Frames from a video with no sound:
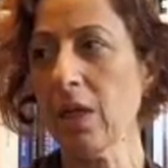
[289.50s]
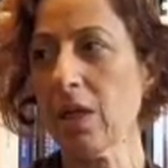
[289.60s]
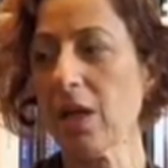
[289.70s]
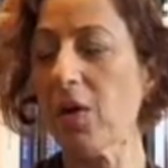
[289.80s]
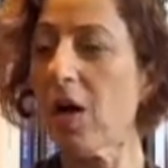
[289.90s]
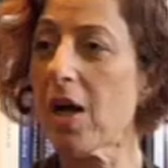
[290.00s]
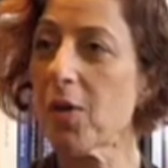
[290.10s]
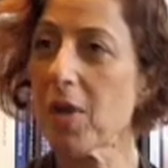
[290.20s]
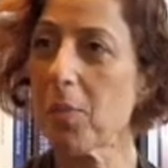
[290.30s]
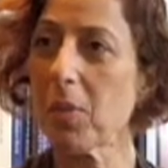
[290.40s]
Now, how
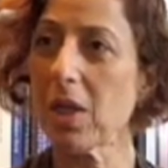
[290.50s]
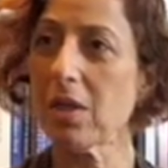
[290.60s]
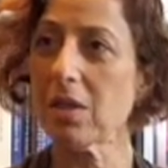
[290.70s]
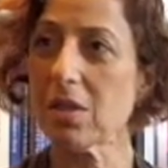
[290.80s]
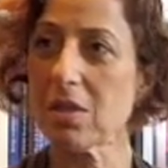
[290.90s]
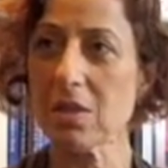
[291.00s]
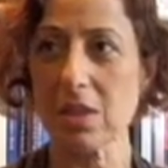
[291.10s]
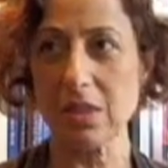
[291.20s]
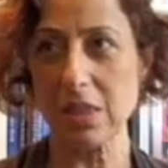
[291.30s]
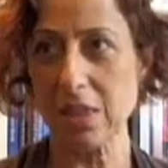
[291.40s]
they're made is
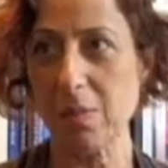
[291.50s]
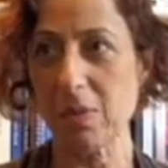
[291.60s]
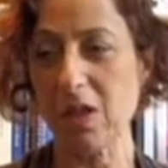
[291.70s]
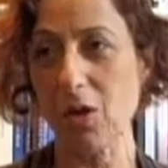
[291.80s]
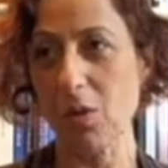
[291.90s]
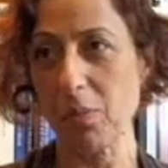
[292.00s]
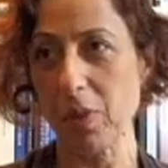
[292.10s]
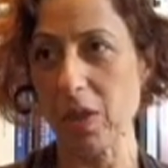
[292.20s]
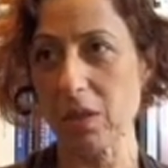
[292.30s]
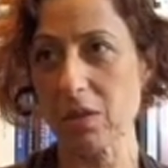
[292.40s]
extremely
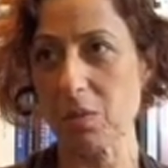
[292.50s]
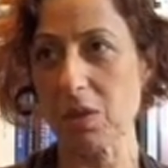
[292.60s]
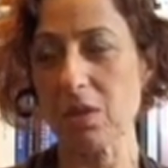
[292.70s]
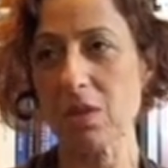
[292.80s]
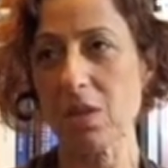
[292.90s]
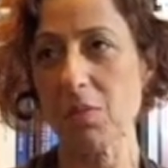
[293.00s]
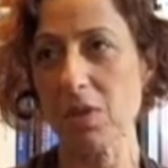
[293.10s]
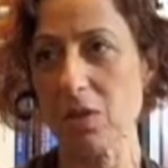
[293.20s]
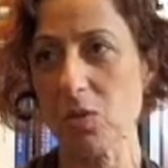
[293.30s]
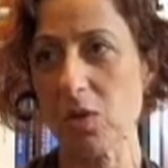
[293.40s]
complex, because
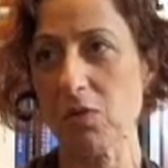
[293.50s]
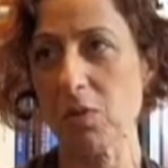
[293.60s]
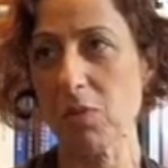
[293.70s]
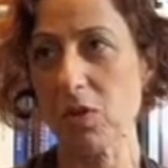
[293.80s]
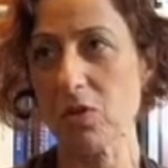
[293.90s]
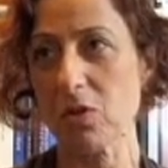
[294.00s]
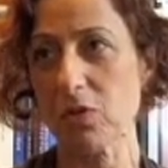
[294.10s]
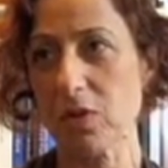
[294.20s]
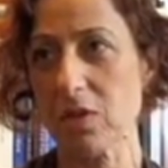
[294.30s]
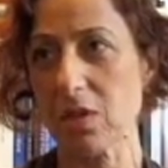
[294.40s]
Yemen is one of the most
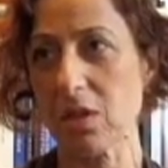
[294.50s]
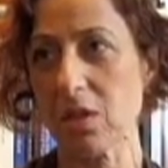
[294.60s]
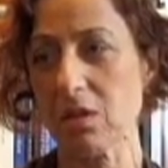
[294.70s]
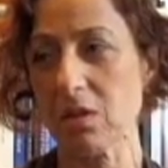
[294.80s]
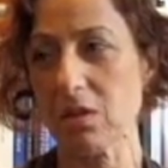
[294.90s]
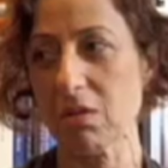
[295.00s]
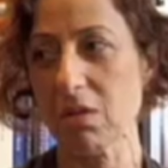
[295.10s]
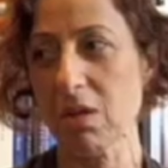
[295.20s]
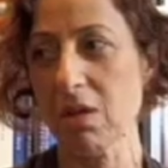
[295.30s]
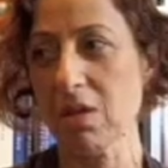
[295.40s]
sophisticated
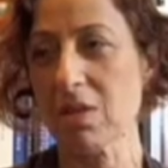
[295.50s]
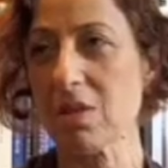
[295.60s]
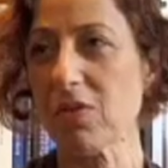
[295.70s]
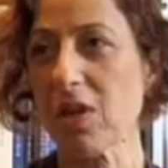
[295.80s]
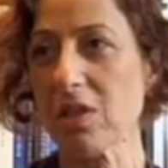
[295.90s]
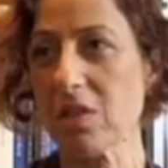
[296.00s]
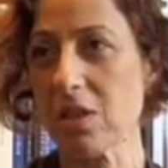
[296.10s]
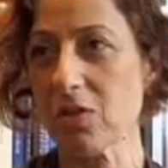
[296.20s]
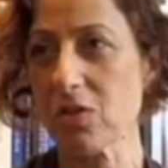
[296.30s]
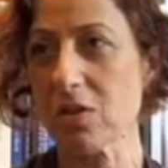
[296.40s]

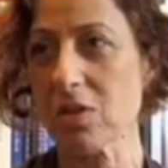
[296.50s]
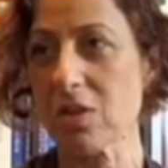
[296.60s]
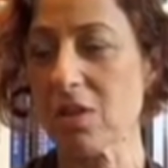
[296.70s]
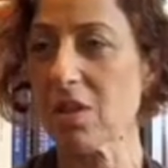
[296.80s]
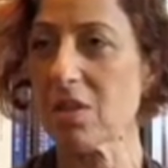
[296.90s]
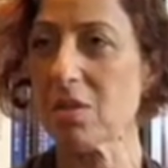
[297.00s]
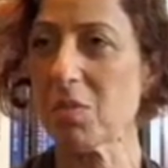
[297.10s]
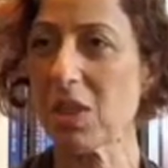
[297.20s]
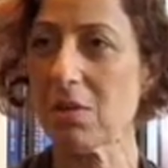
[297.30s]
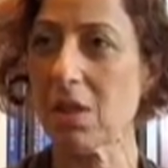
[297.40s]
civilizations that has
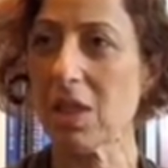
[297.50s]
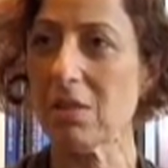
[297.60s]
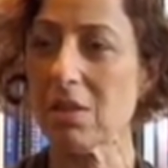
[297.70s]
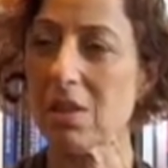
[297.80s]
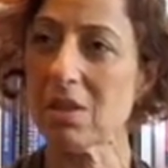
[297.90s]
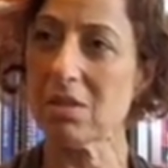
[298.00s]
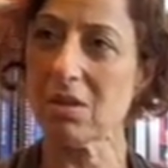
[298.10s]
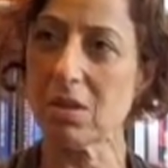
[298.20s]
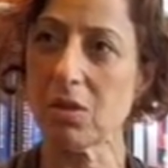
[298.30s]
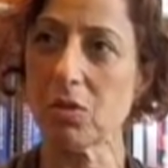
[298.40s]
maintained and
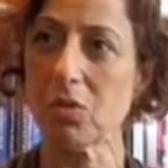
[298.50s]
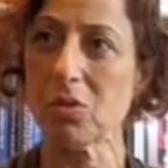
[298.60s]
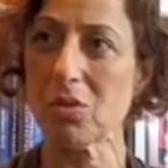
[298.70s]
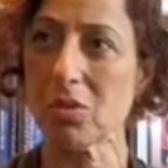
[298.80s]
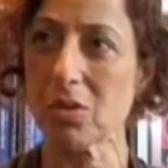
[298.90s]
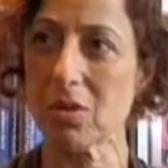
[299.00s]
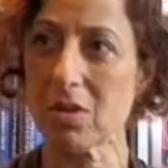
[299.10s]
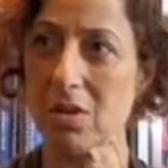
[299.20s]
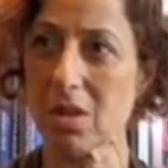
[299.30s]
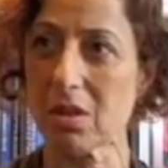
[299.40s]
continued to
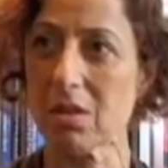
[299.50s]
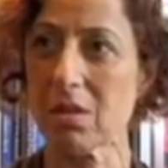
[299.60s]
construct